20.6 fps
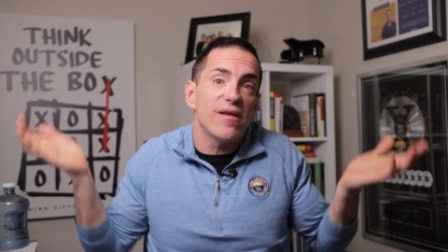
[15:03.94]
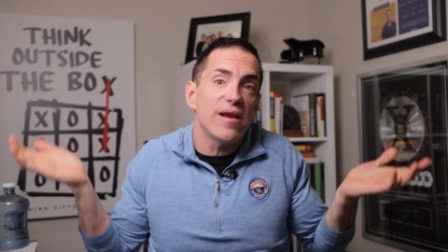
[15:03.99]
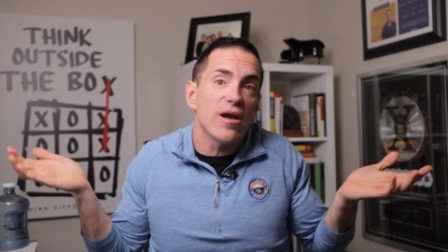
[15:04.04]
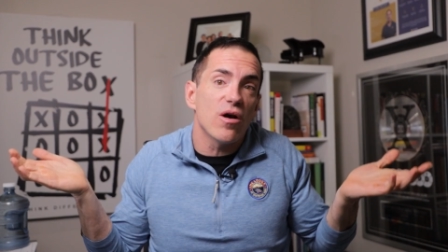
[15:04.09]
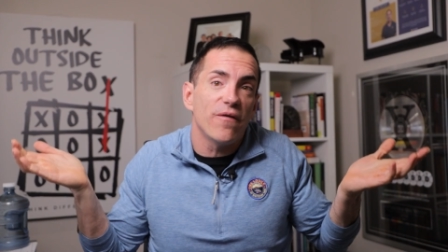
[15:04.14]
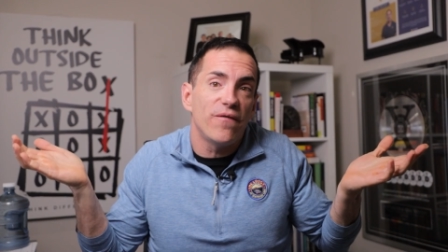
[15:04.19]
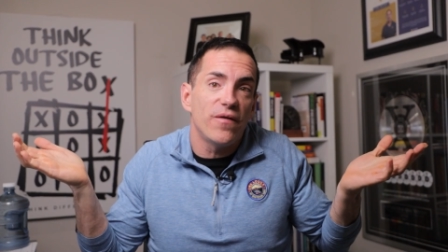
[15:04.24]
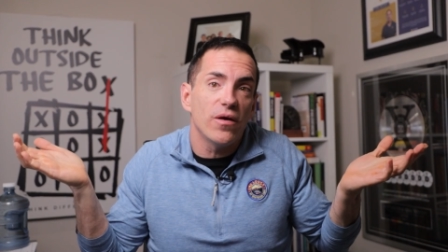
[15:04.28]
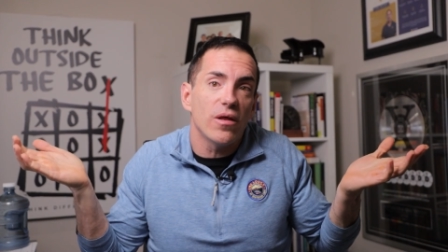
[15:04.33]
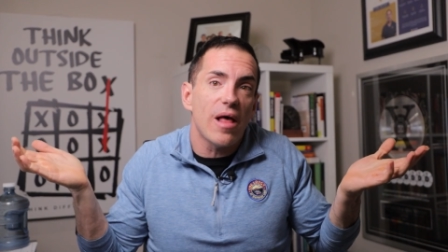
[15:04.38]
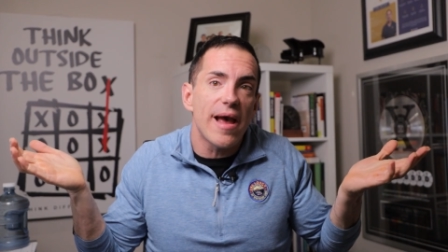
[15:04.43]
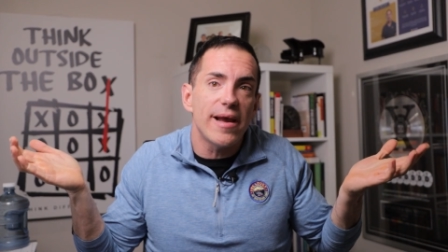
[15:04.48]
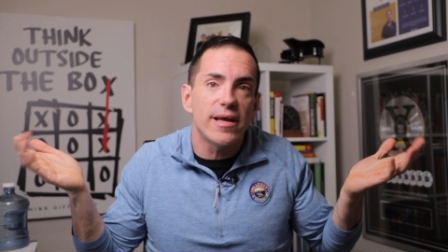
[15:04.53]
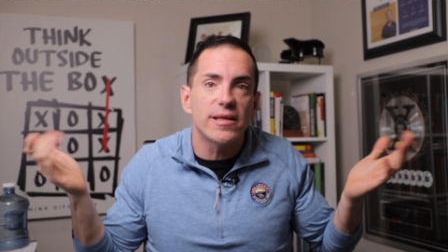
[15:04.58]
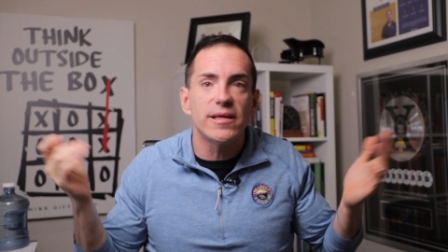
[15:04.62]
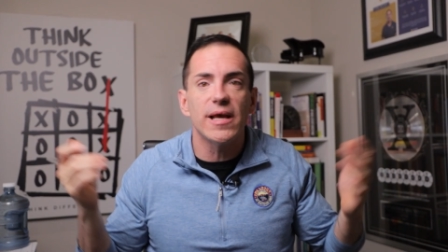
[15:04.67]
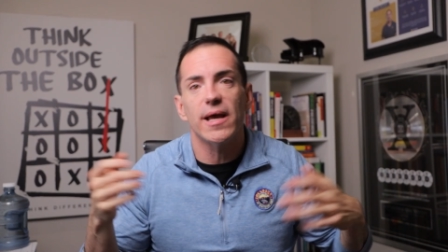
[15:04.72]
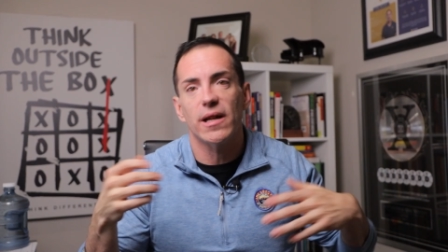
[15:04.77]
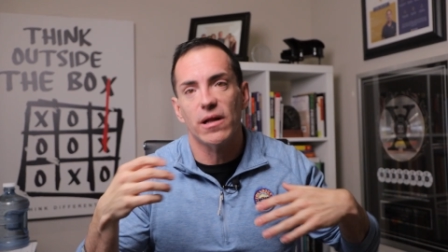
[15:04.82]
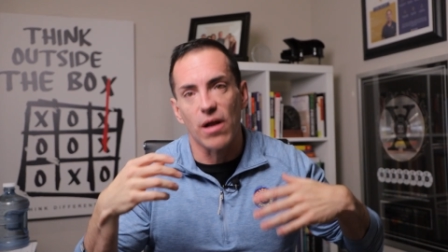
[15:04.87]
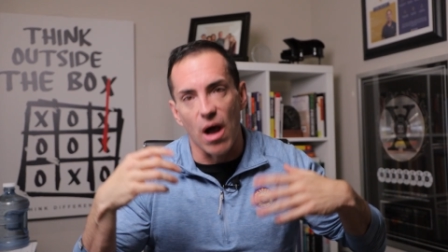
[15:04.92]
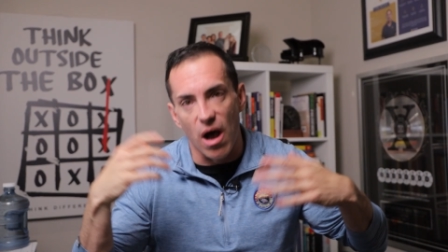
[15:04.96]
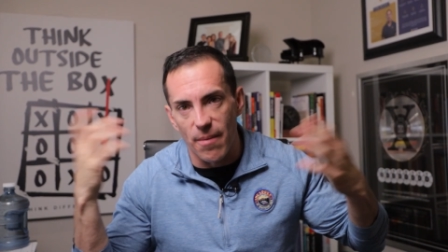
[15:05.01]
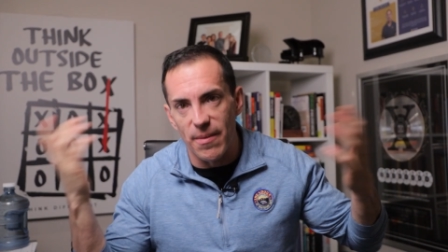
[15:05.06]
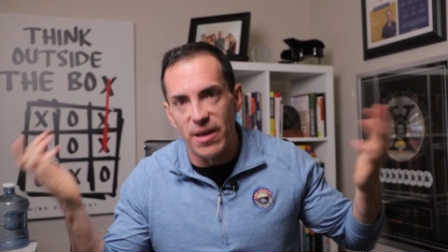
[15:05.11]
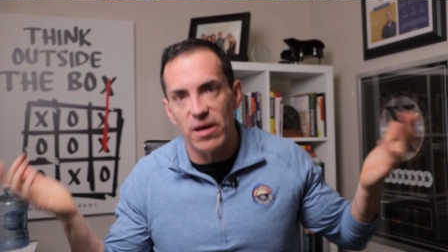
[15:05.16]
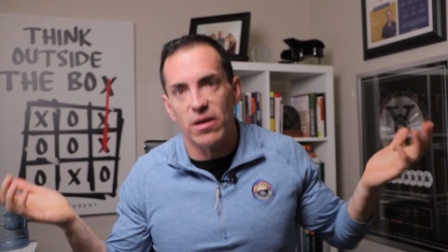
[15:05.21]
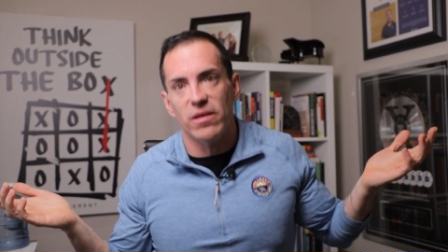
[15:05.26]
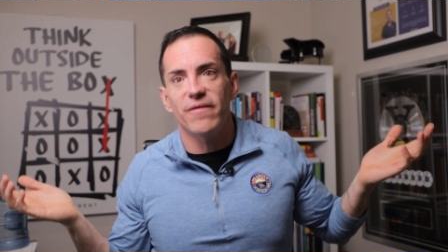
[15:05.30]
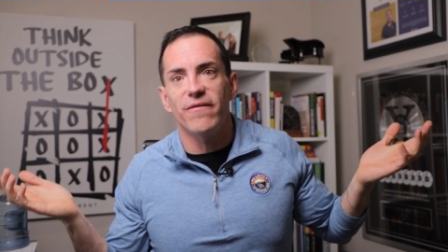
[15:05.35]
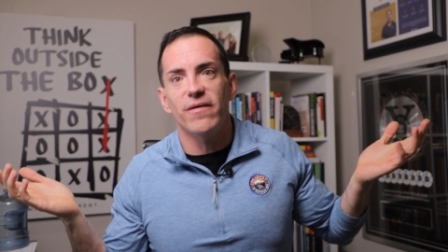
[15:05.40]
the video if you liked it.
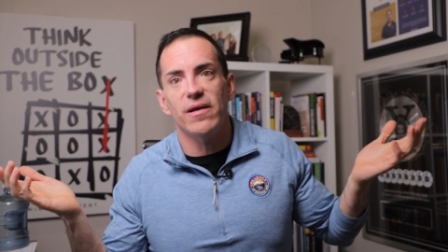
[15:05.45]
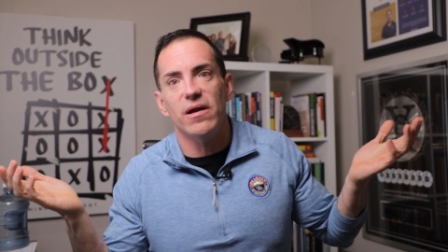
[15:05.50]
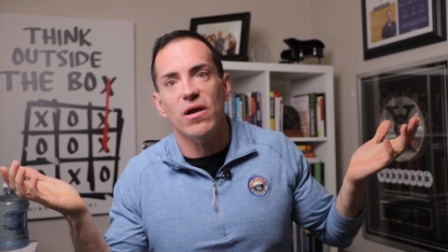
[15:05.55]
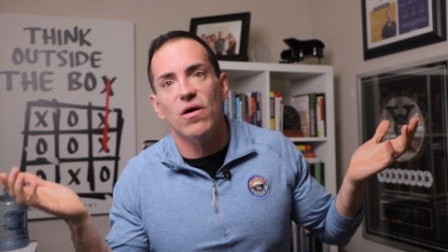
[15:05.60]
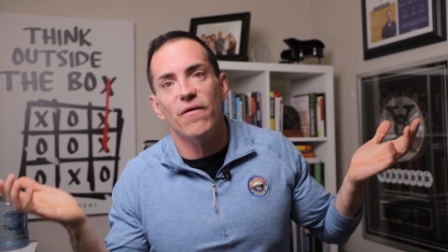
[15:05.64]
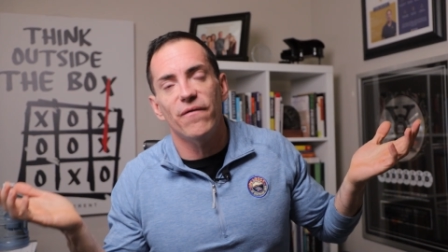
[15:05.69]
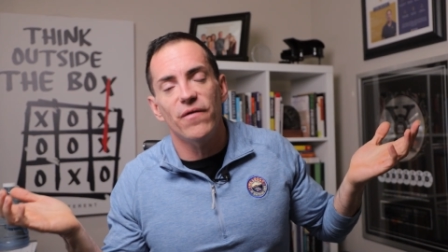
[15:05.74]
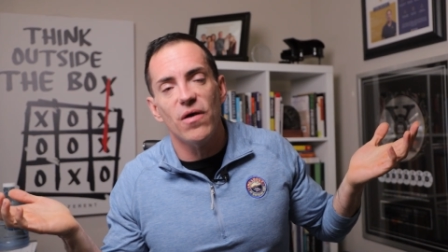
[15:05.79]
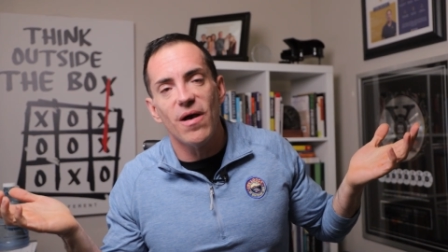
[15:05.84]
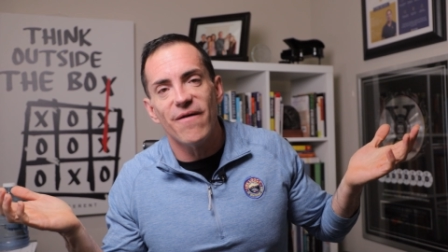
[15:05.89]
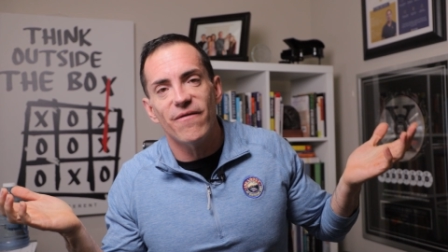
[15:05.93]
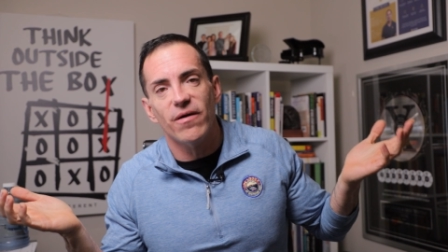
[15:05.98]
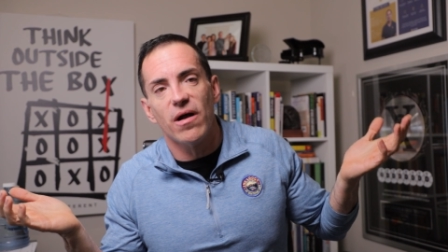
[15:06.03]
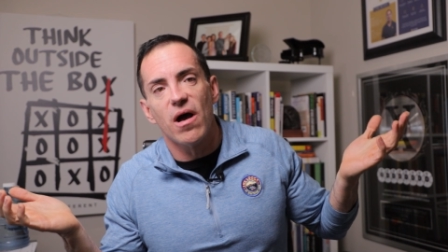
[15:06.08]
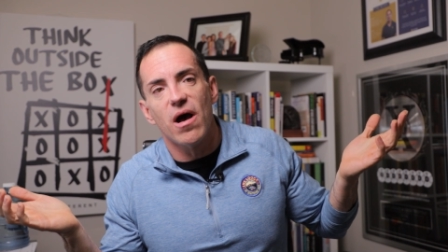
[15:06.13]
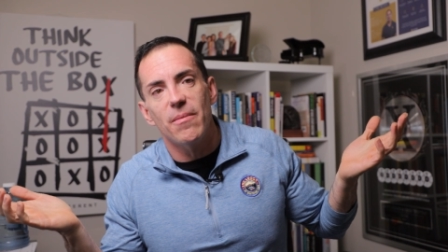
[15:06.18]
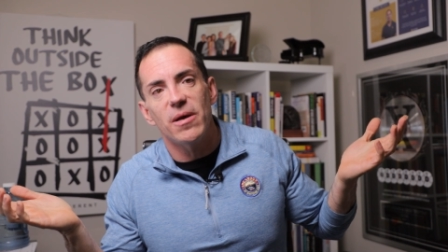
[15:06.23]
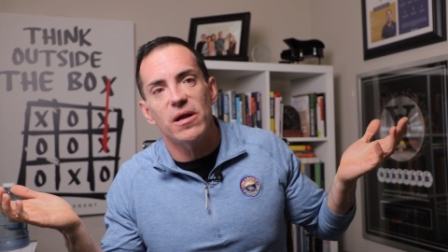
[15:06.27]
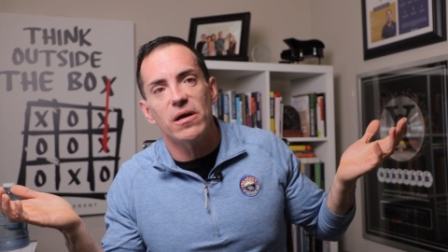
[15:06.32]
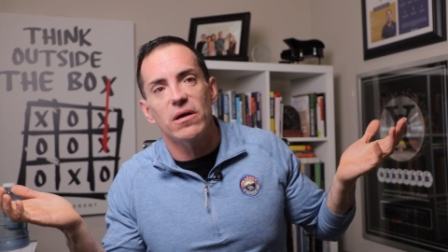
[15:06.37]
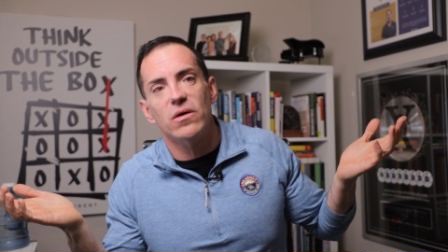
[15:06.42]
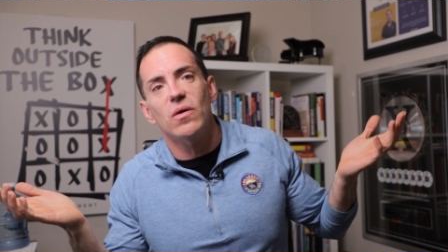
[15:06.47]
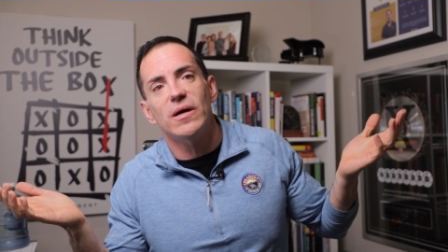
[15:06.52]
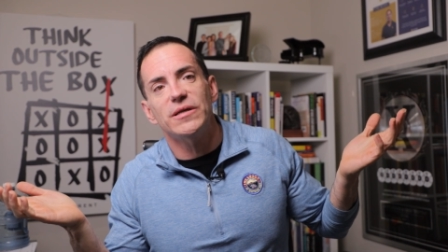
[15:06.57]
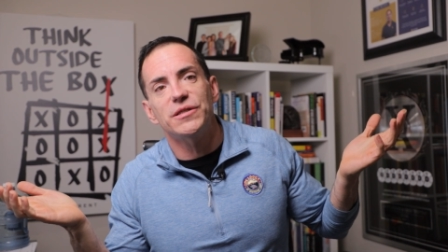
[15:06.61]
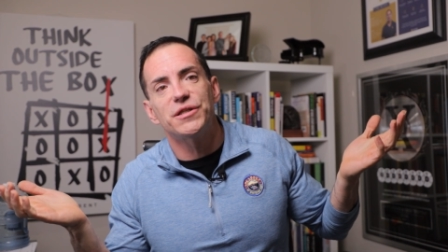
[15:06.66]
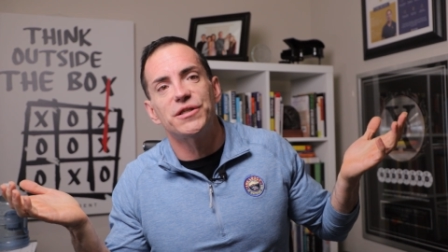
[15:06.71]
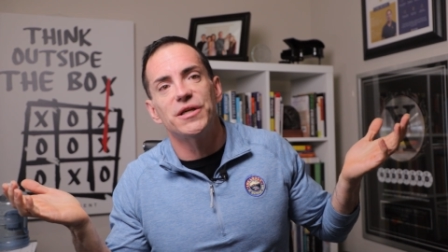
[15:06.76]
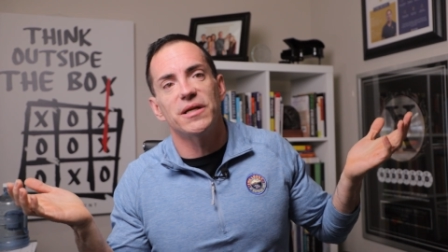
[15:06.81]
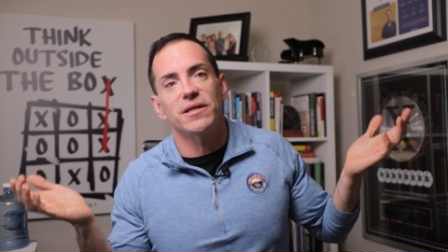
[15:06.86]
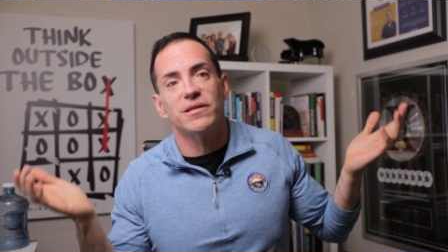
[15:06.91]
Comment on the video if you have a comment or
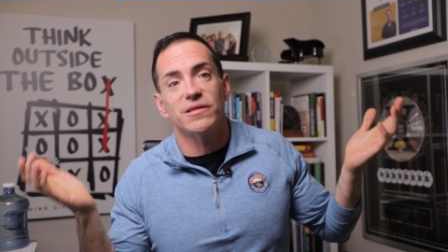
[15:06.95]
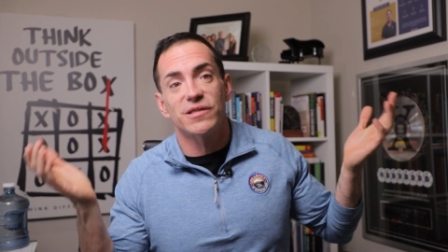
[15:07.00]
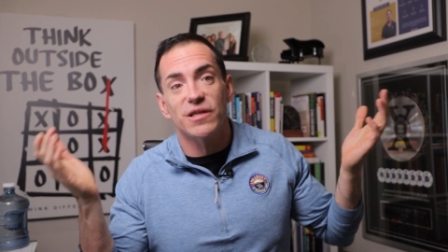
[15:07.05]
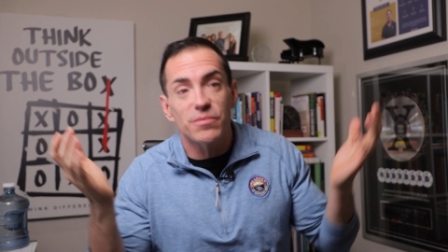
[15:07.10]
question.